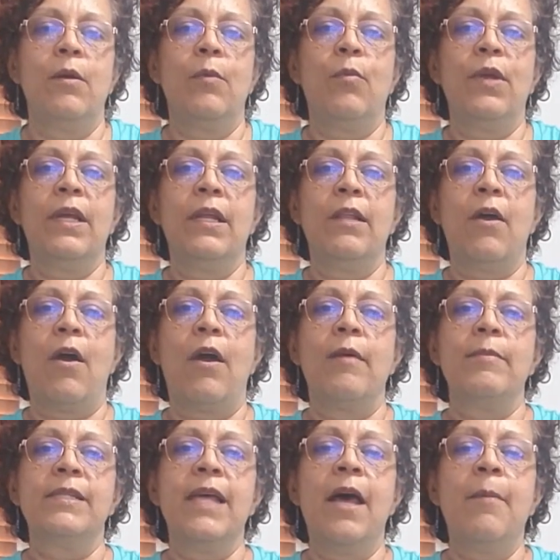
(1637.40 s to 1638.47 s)
bringing the
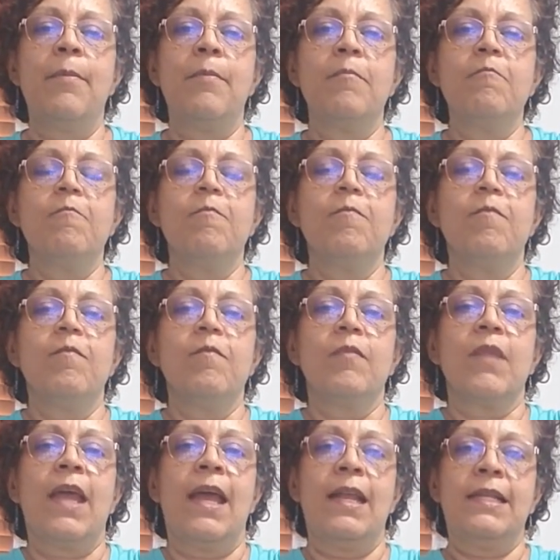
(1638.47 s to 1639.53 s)
arms up
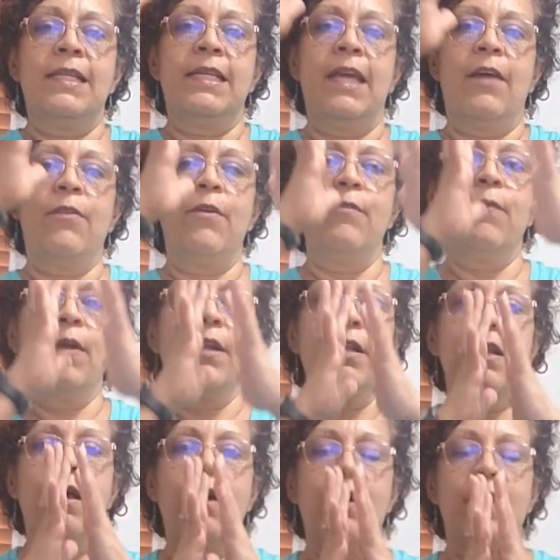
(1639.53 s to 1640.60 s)
and together in front of
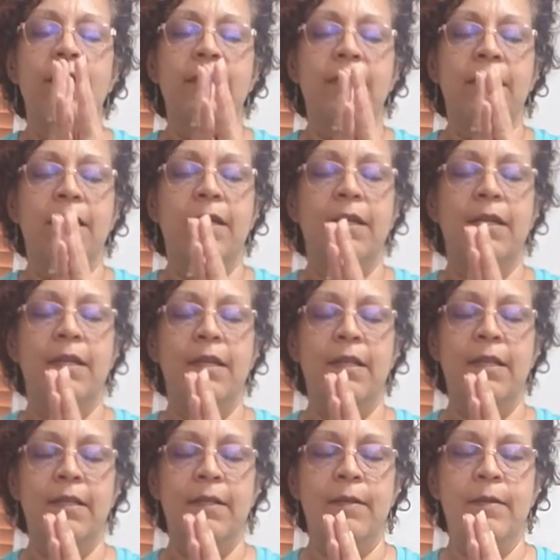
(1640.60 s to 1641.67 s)
the heart.
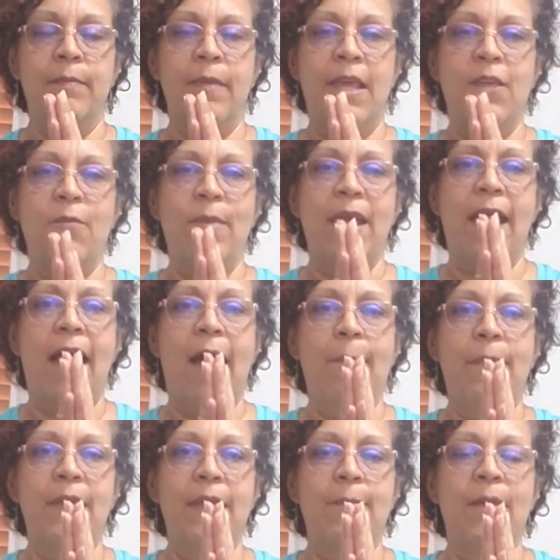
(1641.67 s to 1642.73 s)
May you be
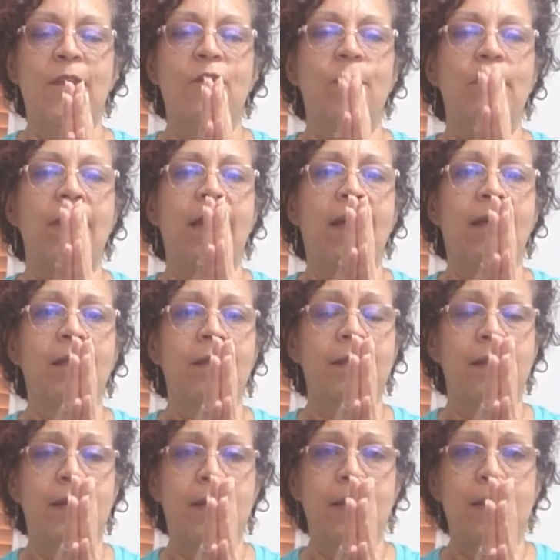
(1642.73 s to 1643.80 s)
happy, may you be
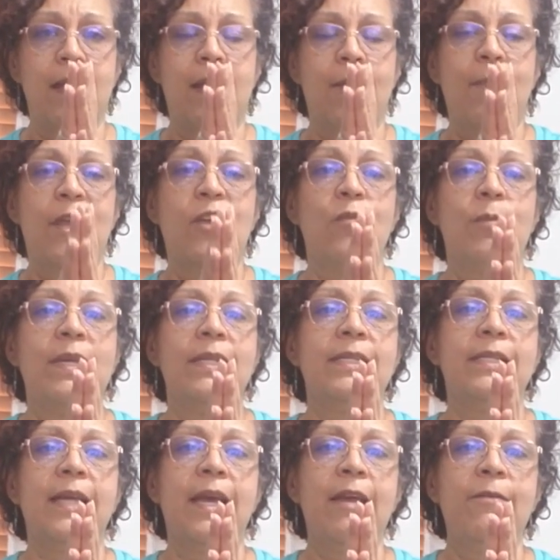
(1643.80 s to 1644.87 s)
healthy, may you be
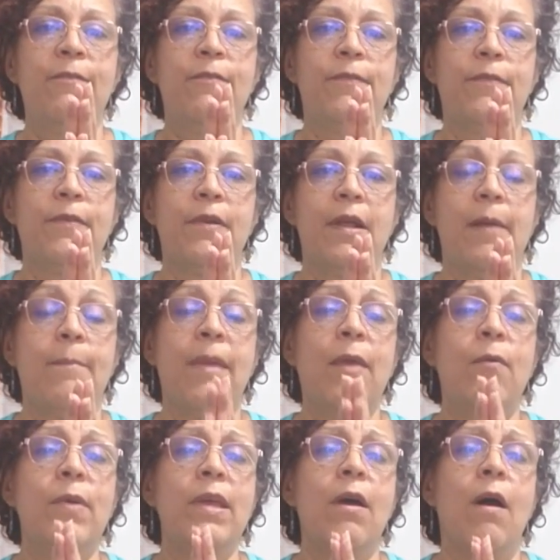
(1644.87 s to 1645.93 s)
safe,
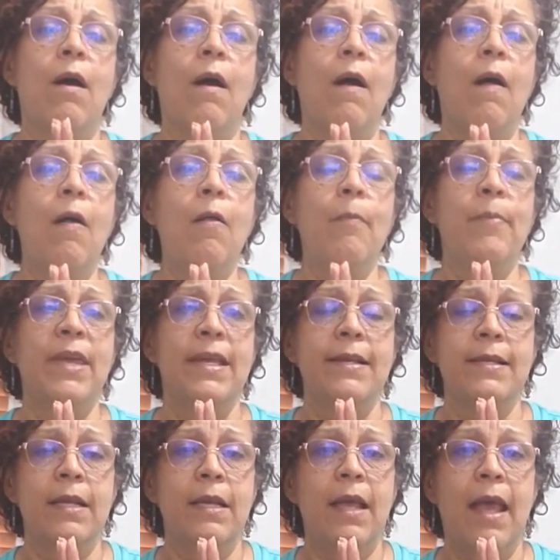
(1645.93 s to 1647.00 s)
may we all be
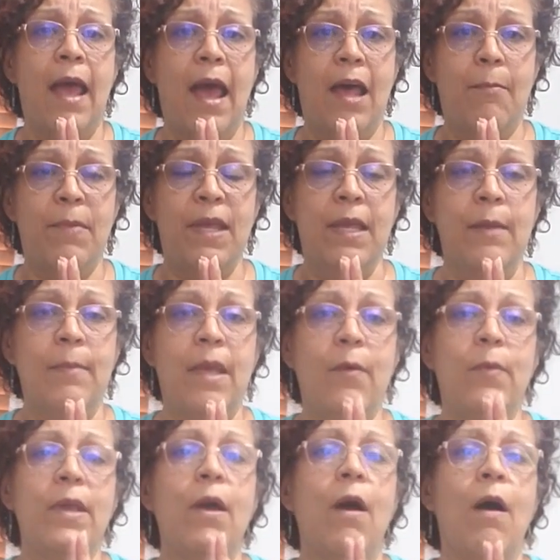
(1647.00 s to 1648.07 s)
happy, may
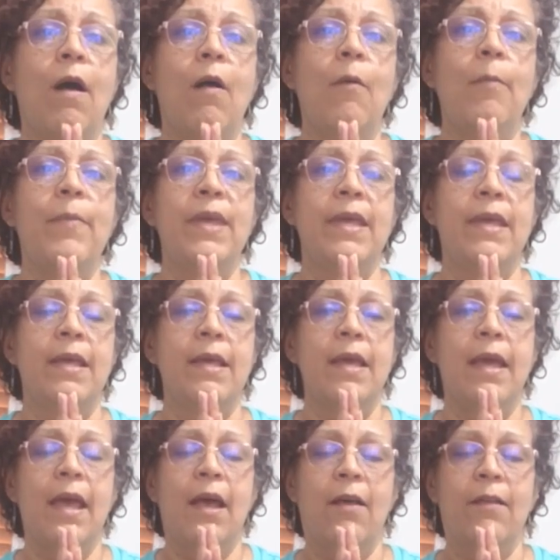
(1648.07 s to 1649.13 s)
we all be
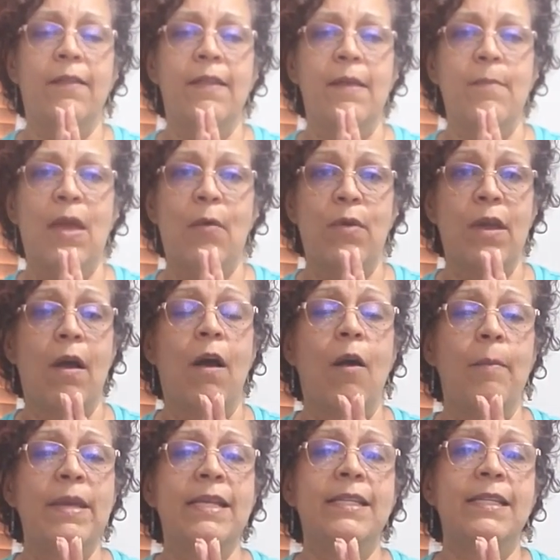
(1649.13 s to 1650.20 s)
healthy, may we all
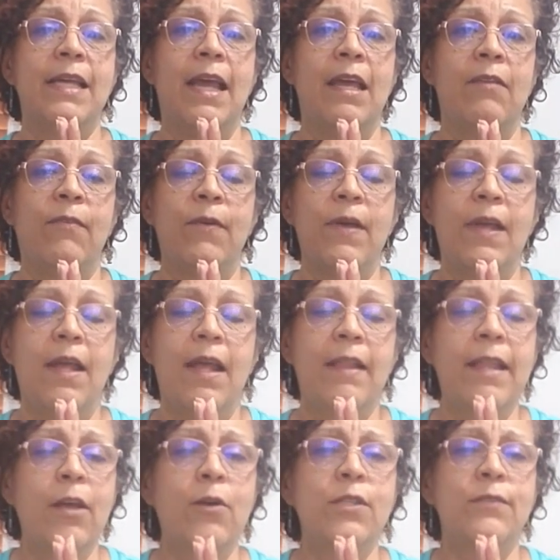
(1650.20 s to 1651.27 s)
be safe.
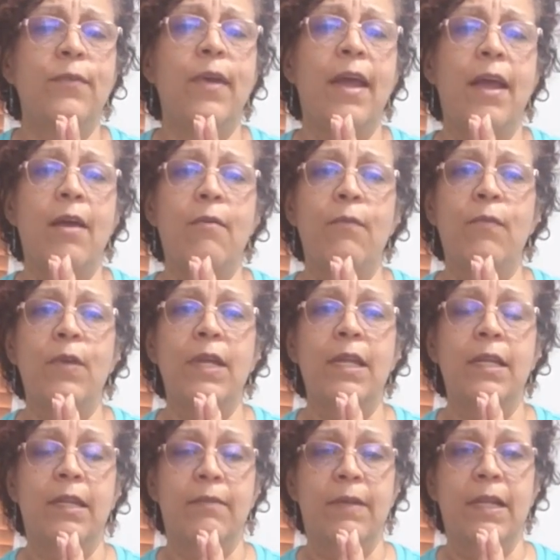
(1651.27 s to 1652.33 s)
And that goes for
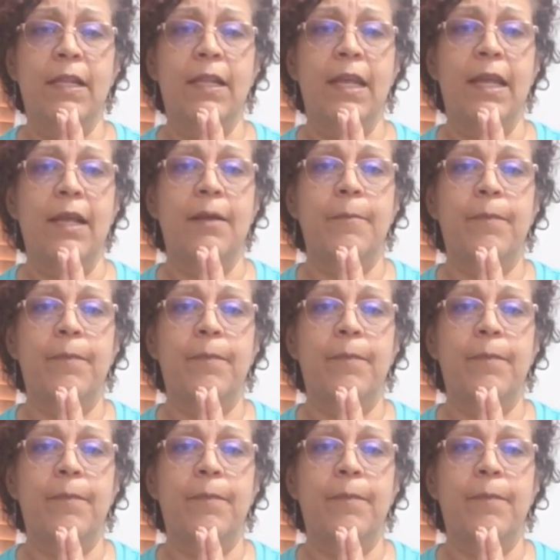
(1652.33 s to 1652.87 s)
every living thing.